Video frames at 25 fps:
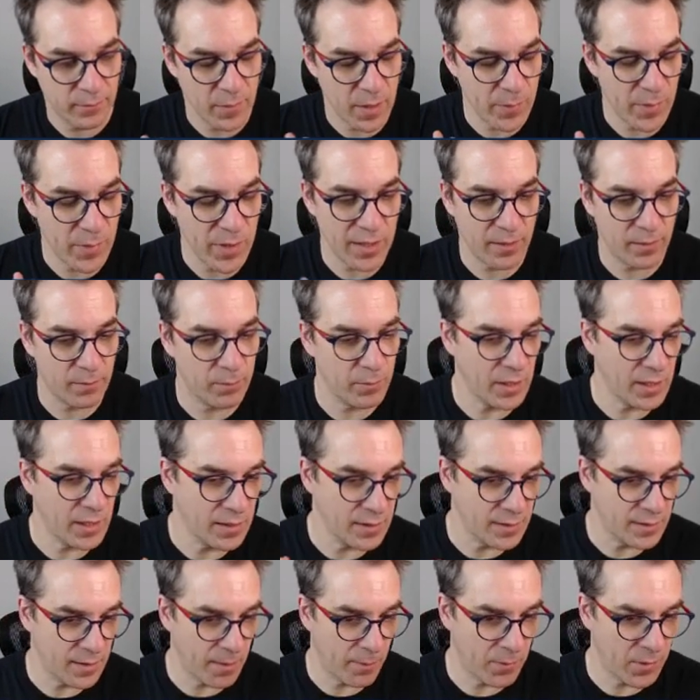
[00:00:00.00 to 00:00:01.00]
maybe it
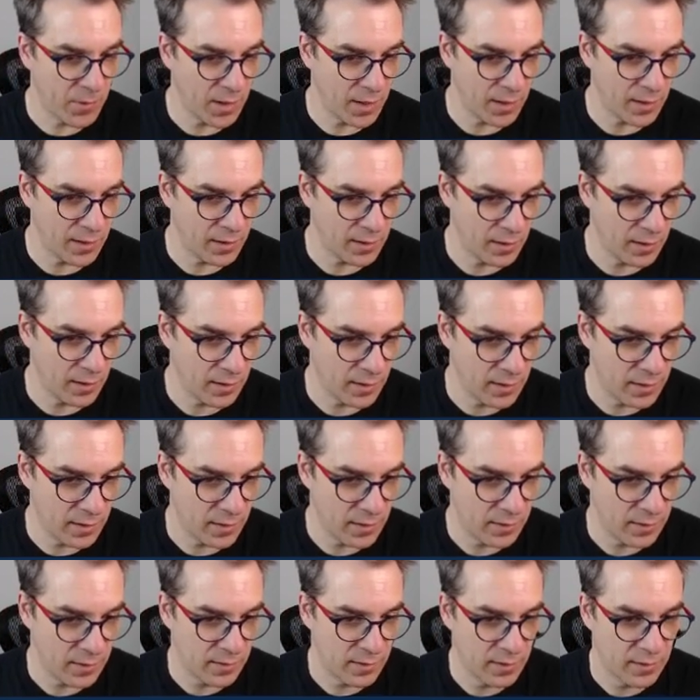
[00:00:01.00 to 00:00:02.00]
means something
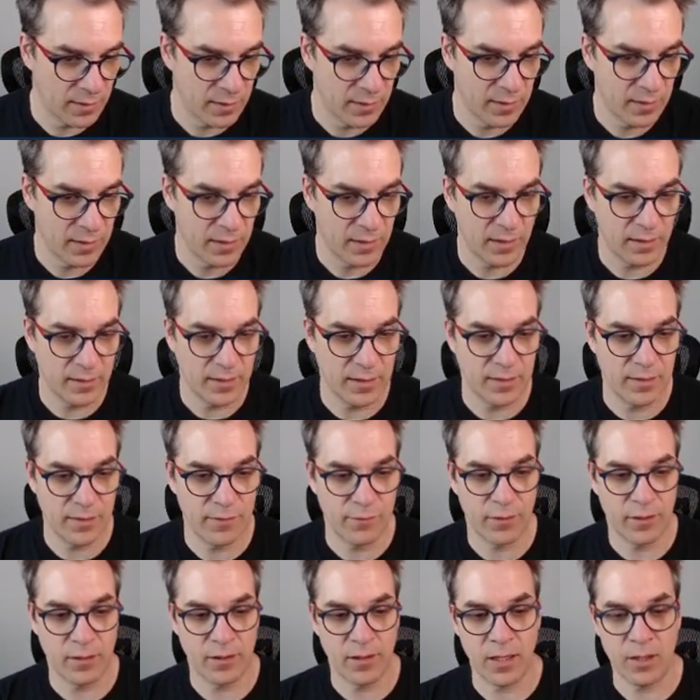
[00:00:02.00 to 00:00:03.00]
in a
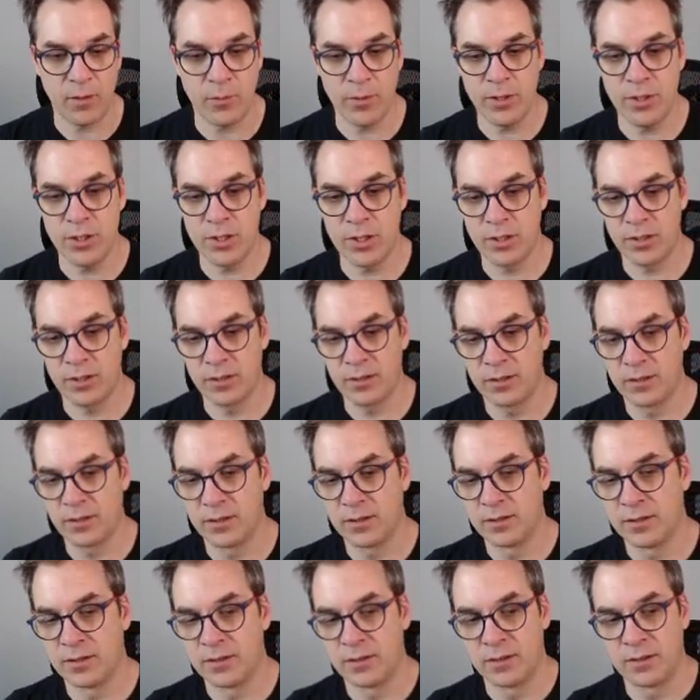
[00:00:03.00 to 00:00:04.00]
different language.
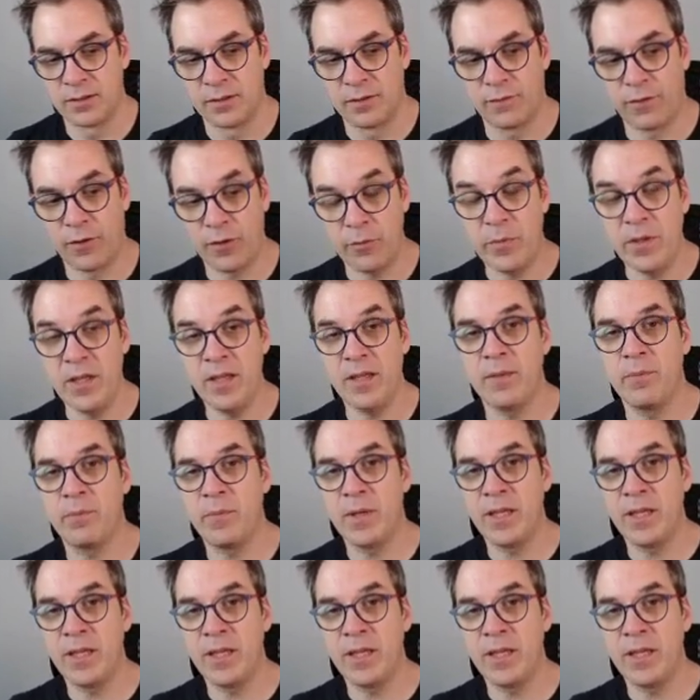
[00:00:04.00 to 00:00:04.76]
For me, it